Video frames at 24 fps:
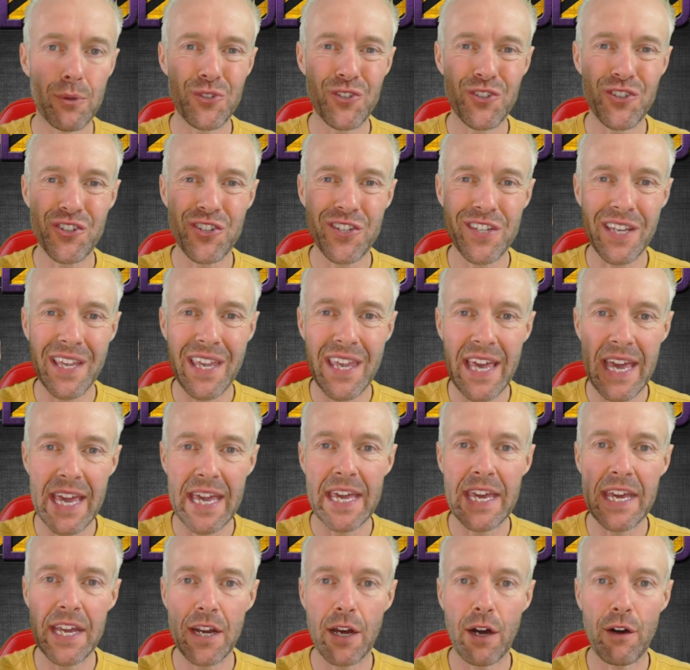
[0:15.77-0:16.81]
But just to
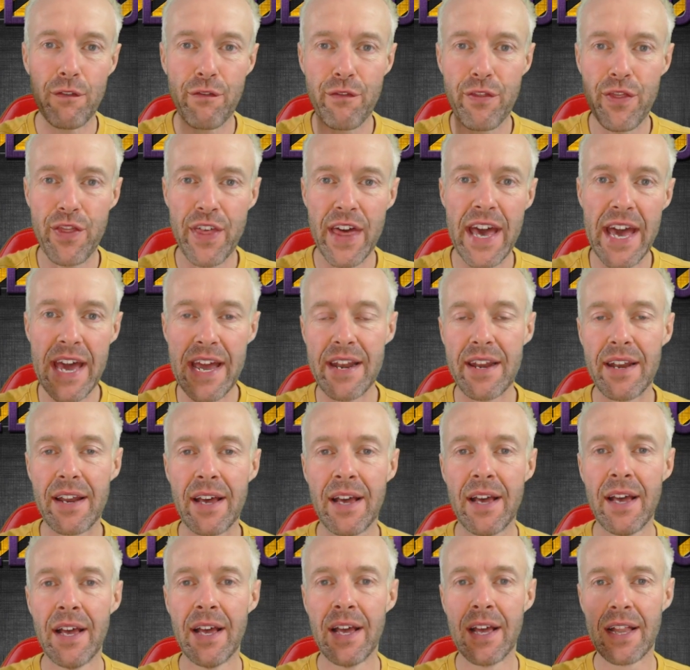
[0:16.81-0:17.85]
kick it off then,